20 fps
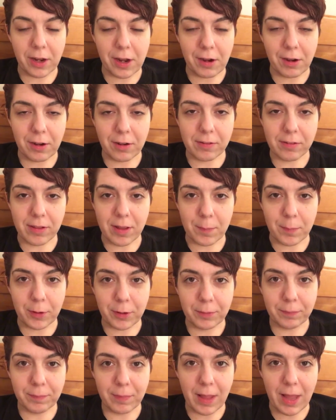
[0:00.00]
Eric
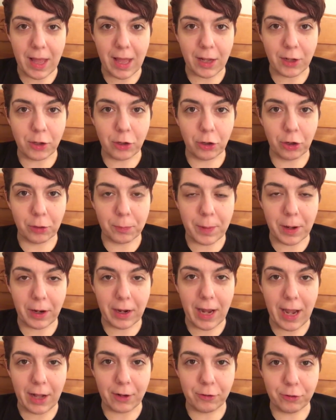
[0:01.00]
Sommer at New York
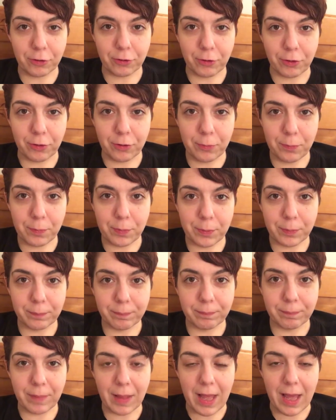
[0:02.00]
Bariatric Group
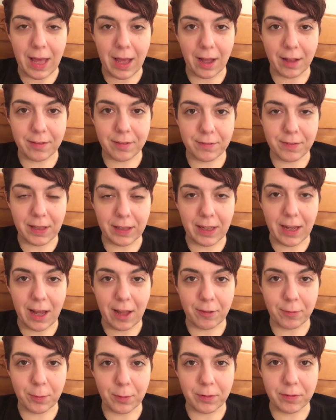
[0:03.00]
at Hudson Valley
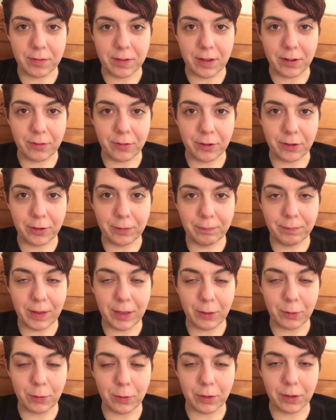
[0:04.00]
Hospital Center
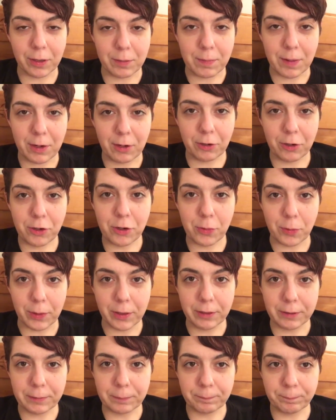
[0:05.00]
in Cortlandt, Manor, New
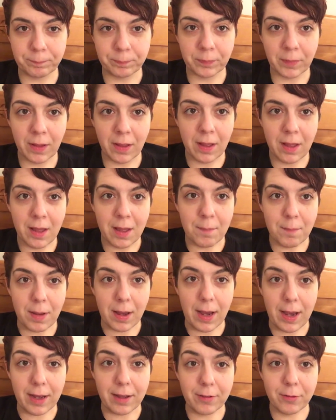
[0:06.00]
York. My
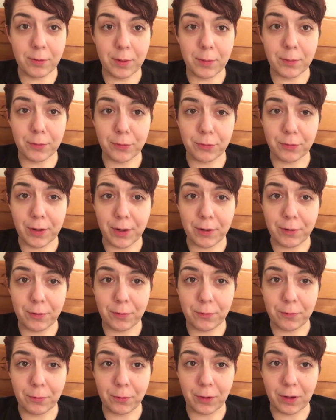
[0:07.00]
highest weight was
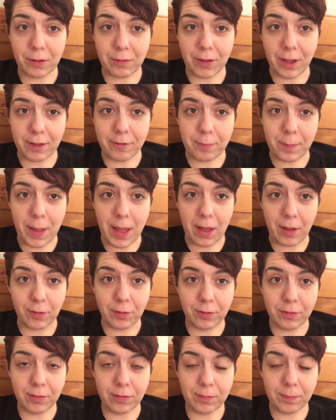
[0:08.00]
345
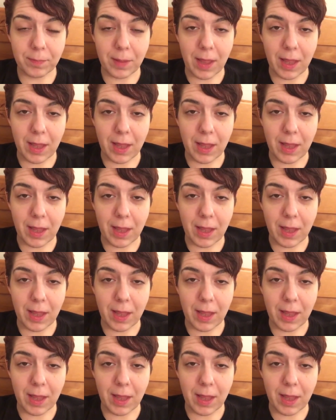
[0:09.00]
pounds.